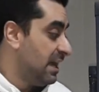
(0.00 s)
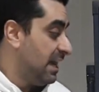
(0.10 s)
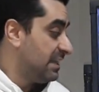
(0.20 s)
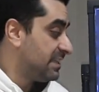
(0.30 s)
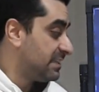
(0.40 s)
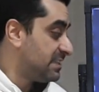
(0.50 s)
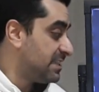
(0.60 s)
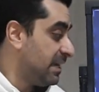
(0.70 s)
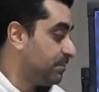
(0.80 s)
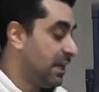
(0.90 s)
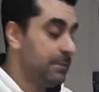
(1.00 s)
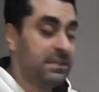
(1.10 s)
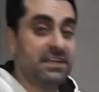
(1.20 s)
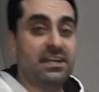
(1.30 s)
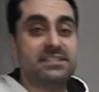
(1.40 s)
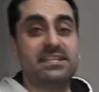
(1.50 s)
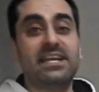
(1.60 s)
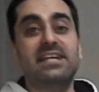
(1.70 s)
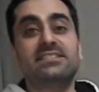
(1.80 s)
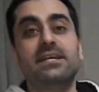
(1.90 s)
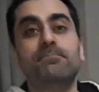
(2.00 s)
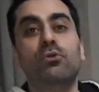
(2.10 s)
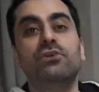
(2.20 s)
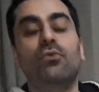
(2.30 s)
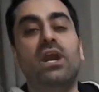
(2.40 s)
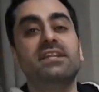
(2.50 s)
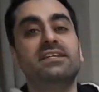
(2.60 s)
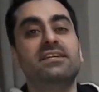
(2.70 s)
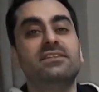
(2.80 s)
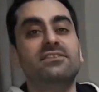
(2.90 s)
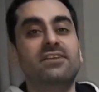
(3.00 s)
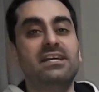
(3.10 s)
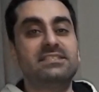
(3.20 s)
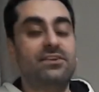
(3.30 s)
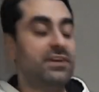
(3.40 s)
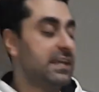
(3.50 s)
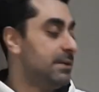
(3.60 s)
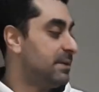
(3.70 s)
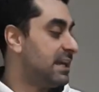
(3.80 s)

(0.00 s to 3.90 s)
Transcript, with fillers: And at the same time, they lost against Empoli 1-0 in last away game.